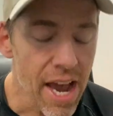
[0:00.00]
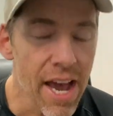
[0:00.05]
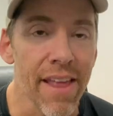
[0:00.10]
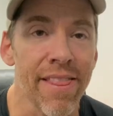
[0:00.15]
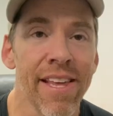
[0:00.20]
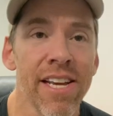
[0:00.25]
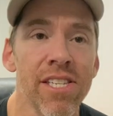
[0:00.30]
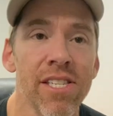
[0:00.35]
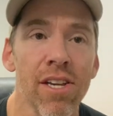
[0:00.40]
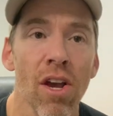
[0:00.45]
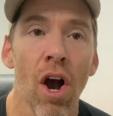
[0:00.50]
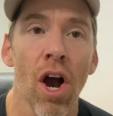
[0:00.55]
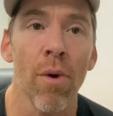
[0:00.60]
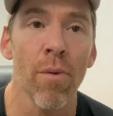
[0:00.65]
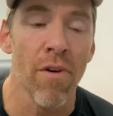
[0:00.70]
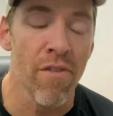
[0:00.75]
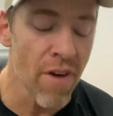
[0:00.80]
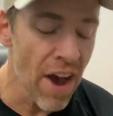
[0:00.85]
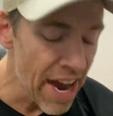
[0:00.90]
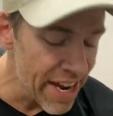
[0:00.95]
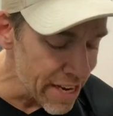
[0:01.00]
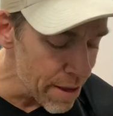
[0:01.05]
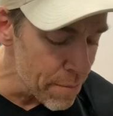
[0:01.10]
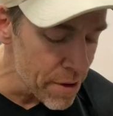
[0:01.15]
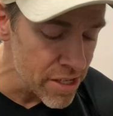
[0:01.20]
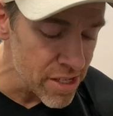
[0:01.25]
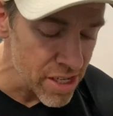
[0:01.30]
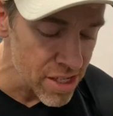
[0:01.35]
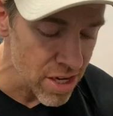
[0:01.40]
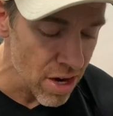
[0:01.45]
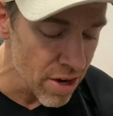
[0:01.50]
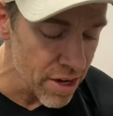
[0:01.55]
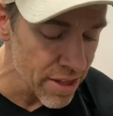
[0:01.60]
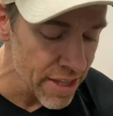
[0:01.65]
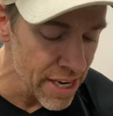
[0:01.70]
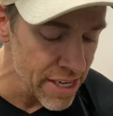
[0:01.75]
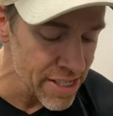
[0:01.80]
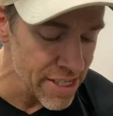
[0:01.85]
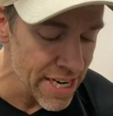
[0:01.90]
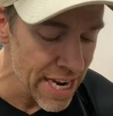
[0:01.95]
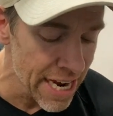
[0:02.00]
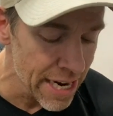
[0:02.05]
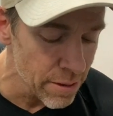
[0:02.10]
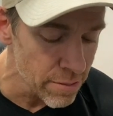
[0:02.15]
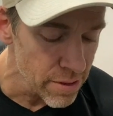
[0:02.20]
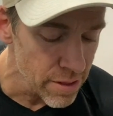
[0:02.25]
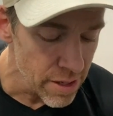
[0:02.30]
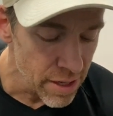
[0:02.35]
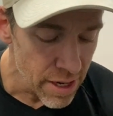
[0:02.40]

This guy, we've had images like this now